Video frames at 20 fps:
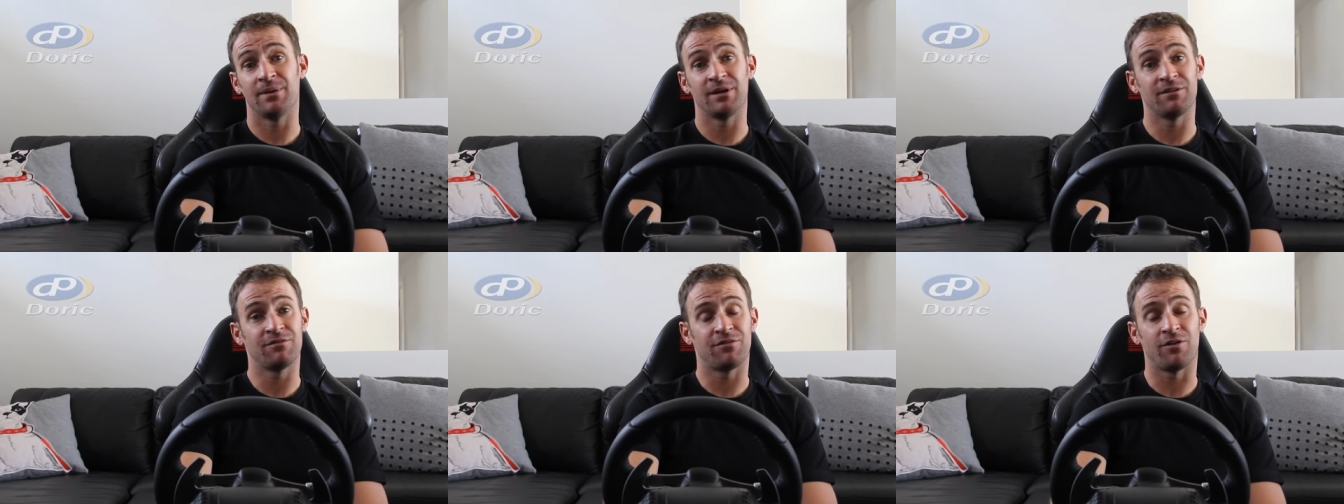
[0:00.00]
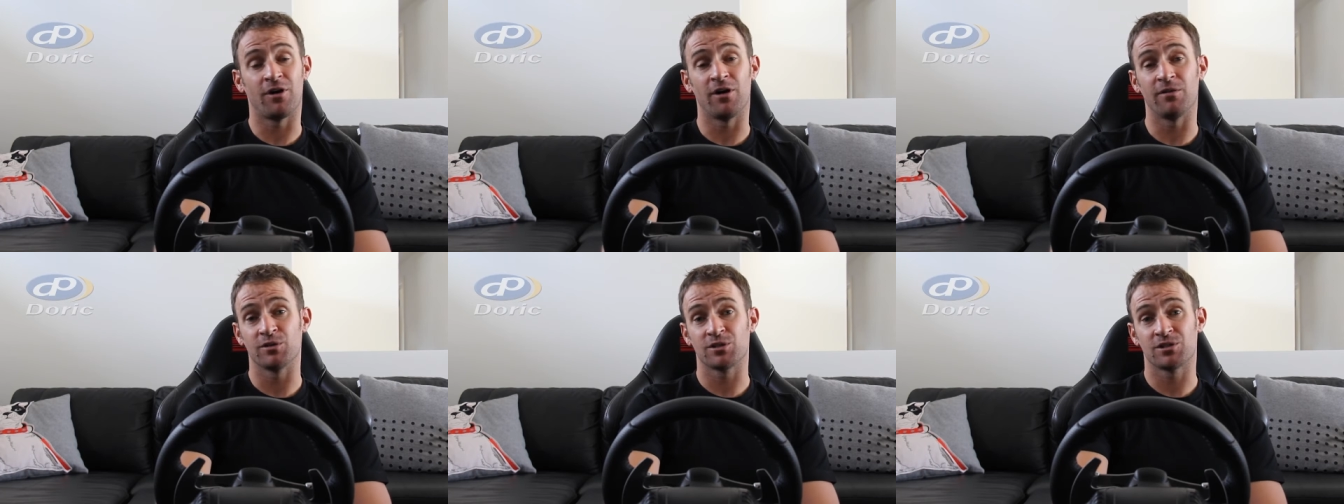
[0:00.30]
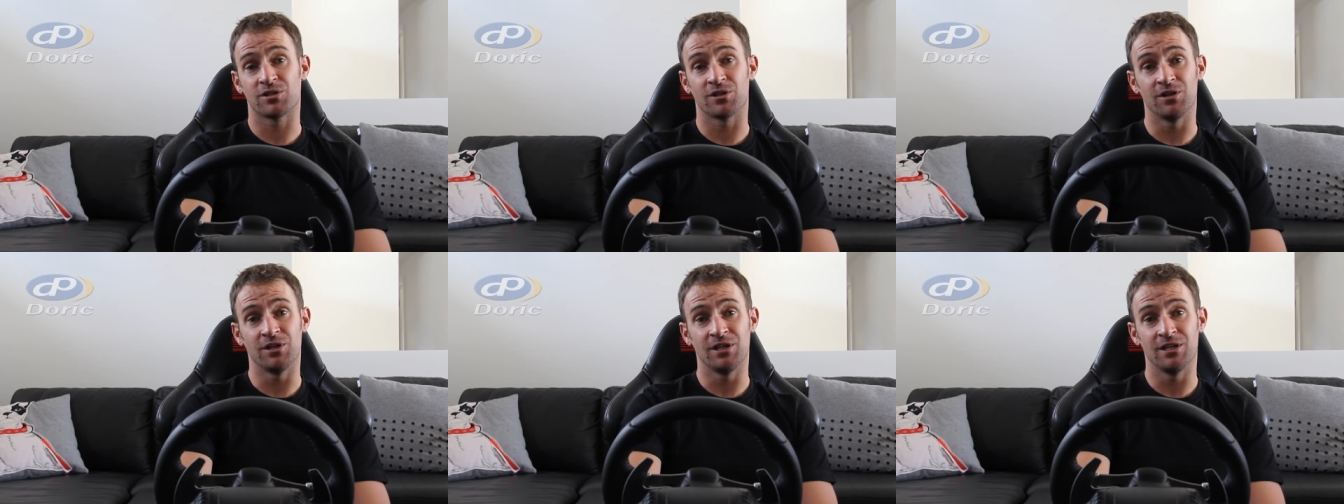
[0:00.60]
been 5 or
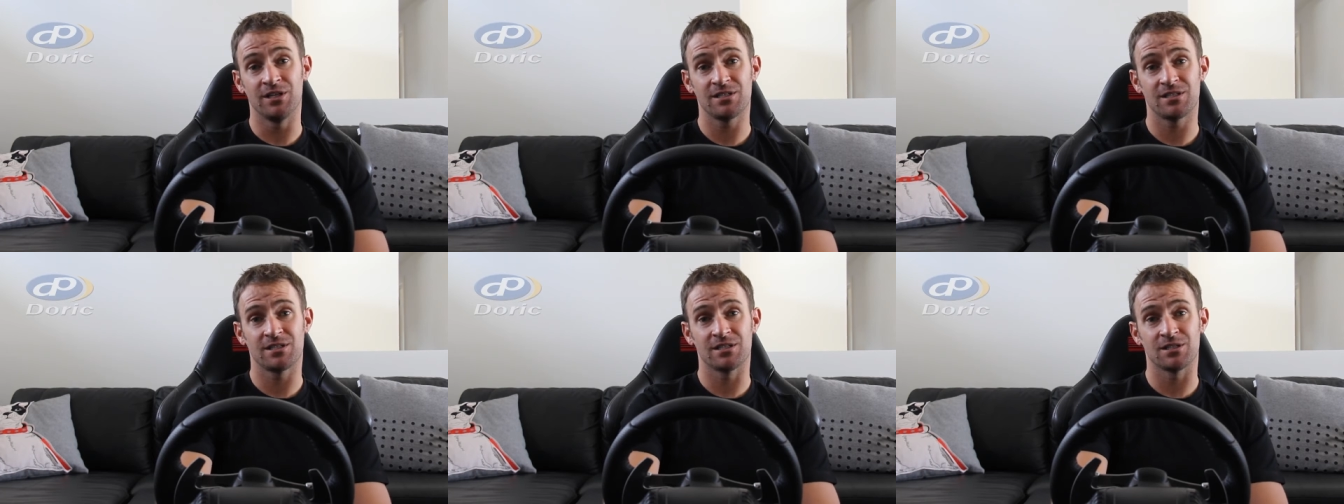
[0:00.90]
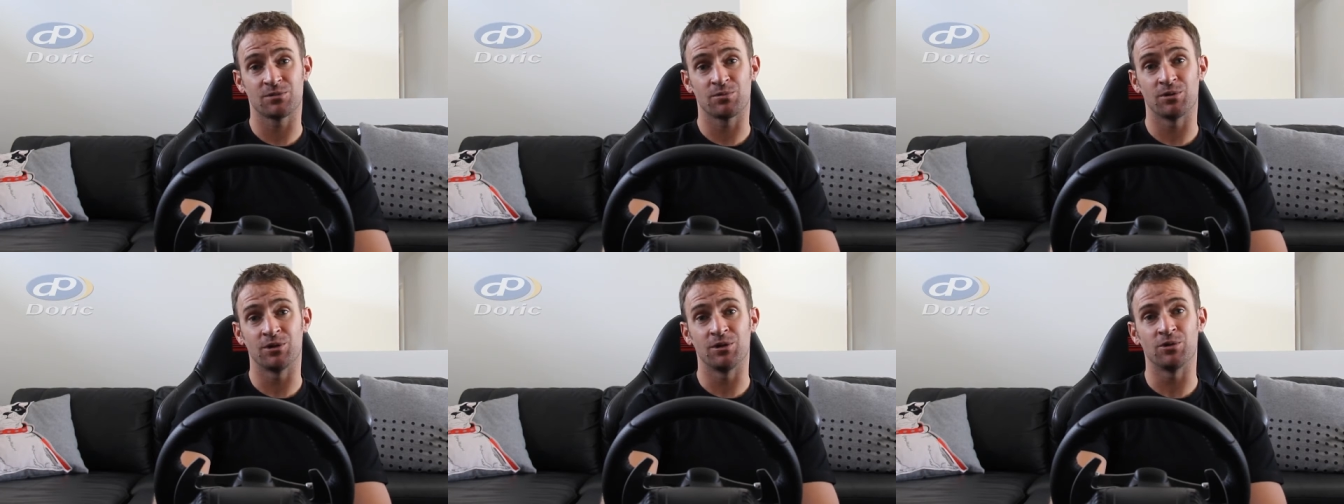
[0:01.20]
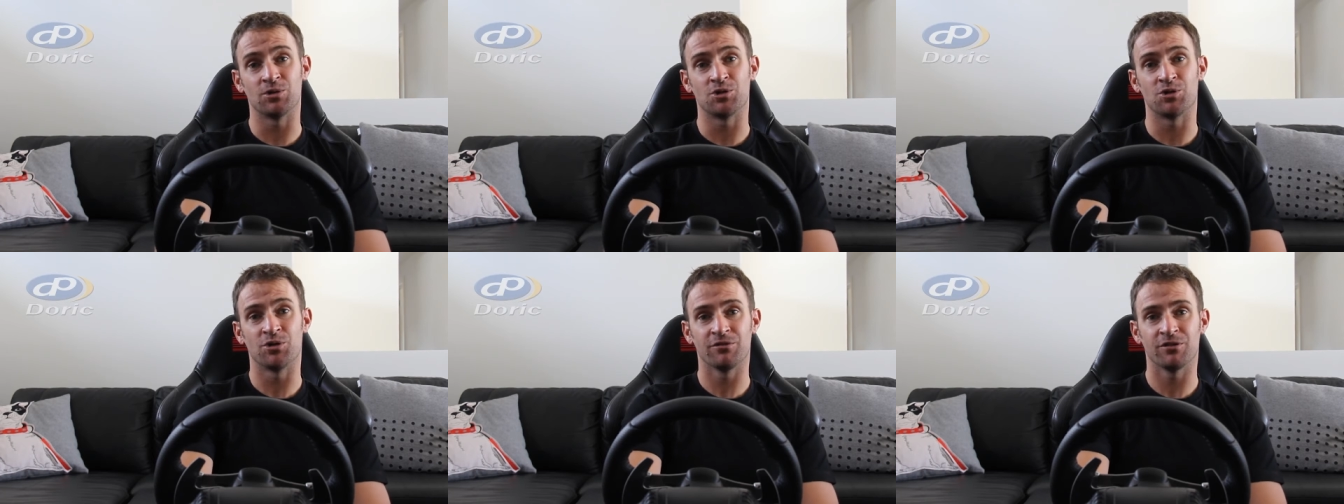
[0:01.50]
so years since we'd
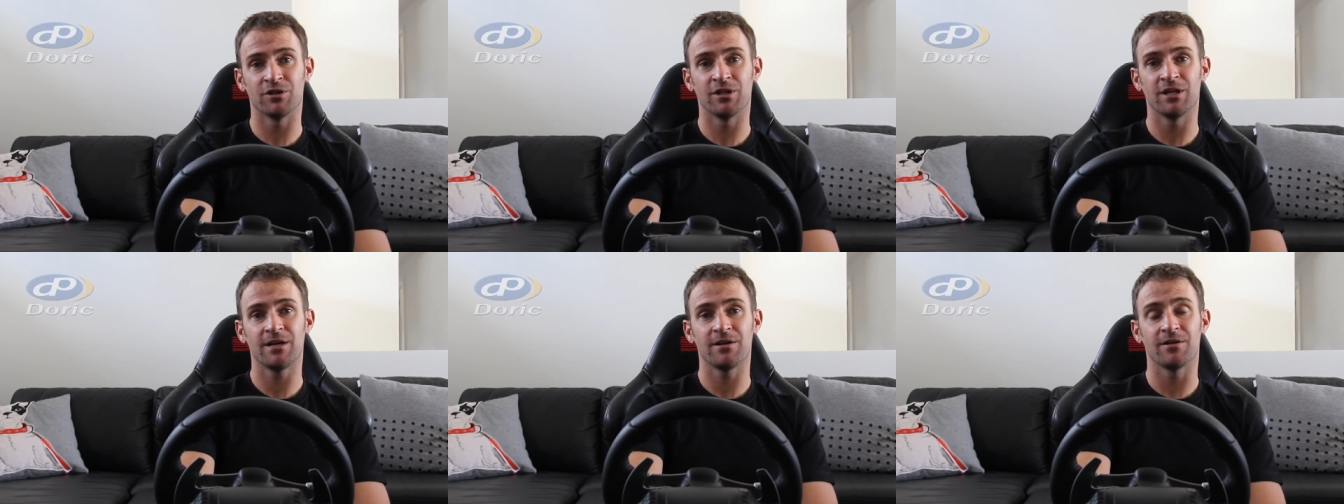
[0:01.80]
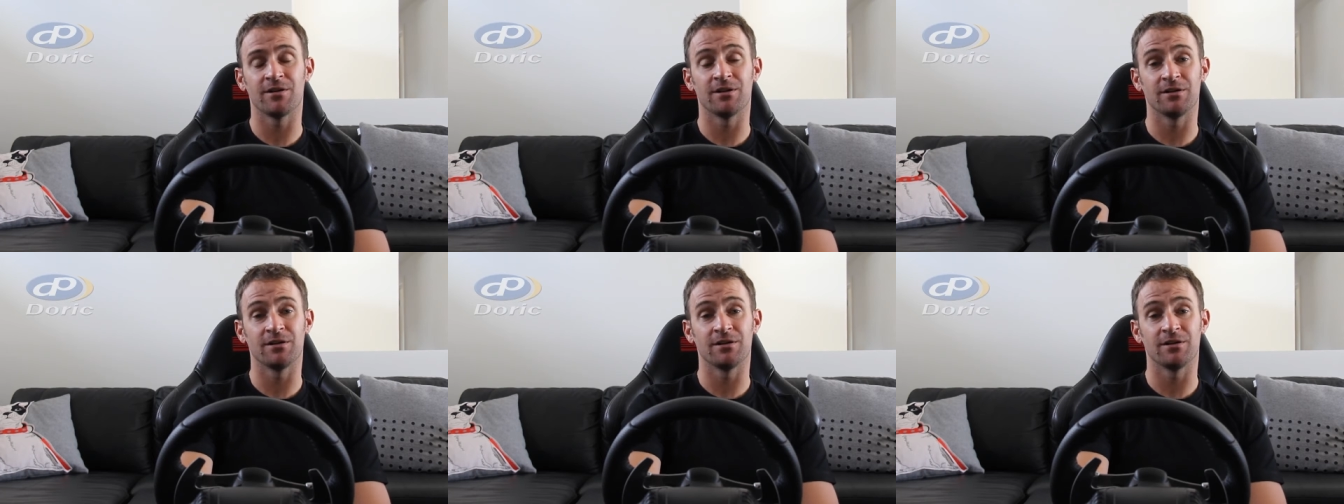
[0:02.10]
all driven there,